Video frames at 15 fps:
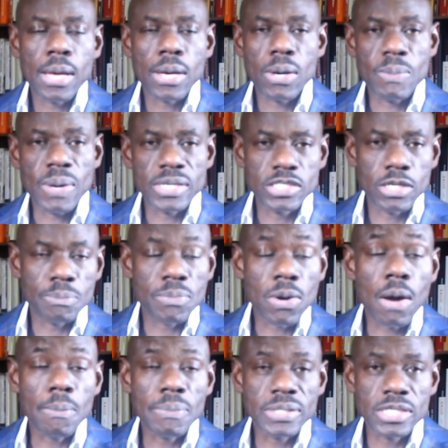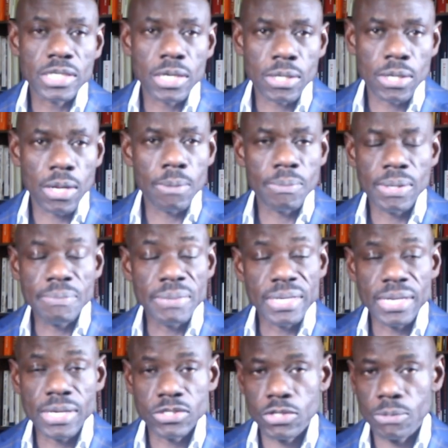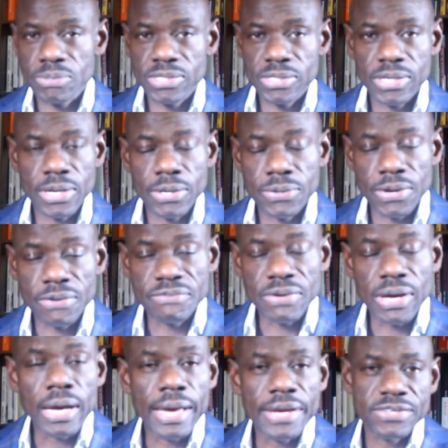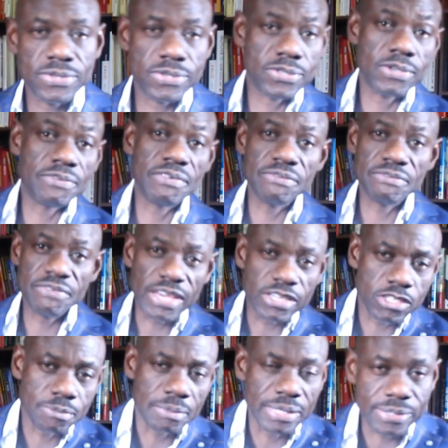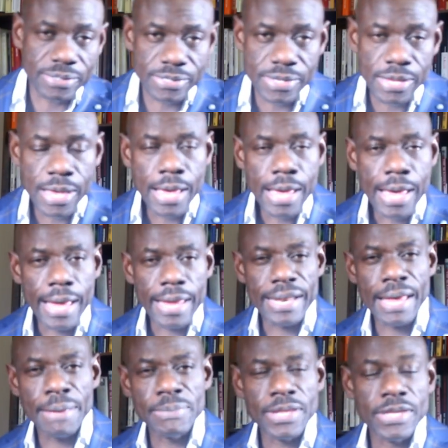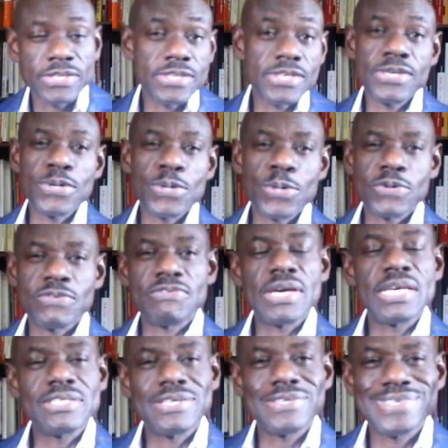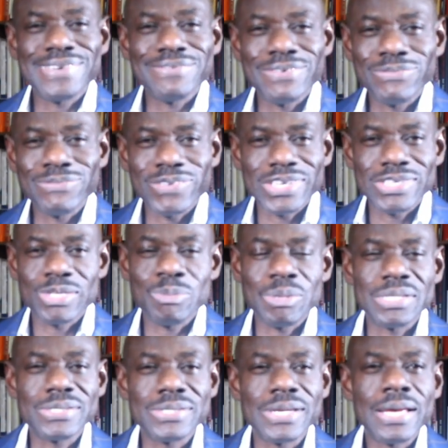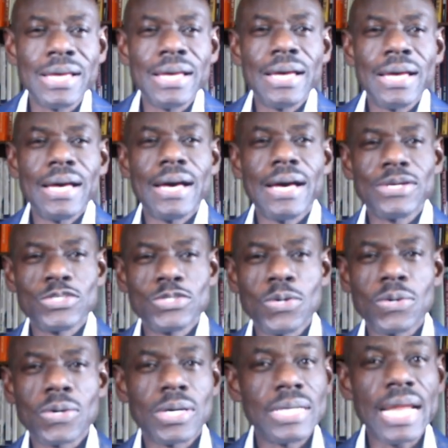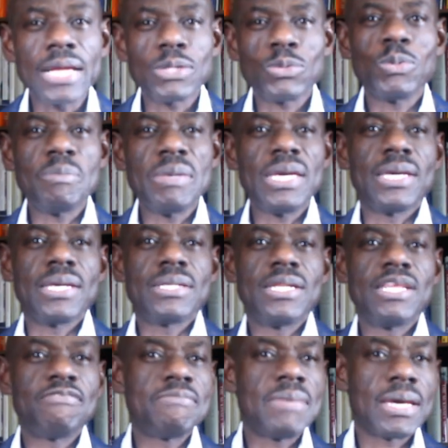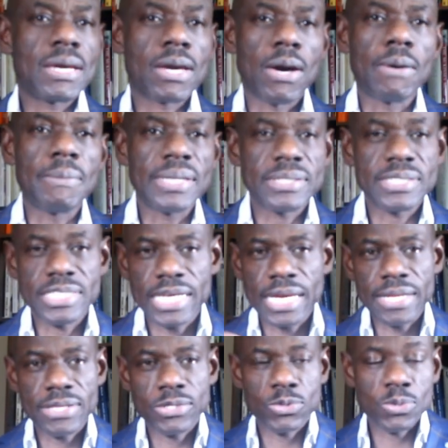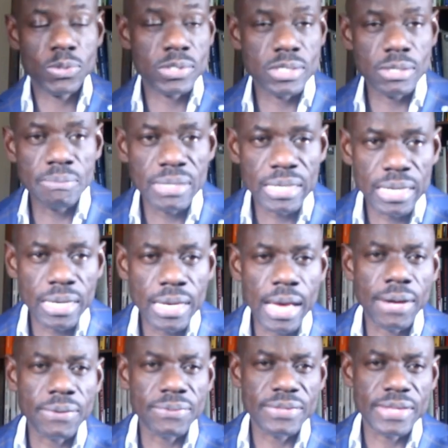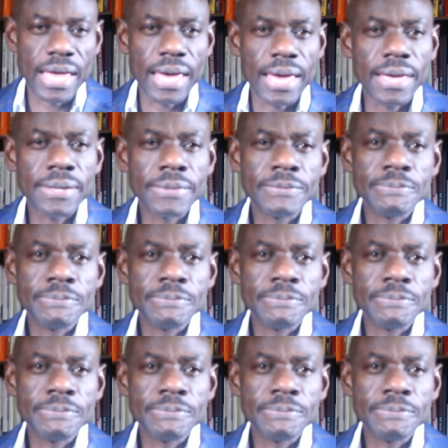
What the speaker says: Commercial Property Club, a media subsidiary of Estateserve Investments, and I'm the CEO of Estateserve Investments. So connect with me, leave me a comment, share this with somebody out there.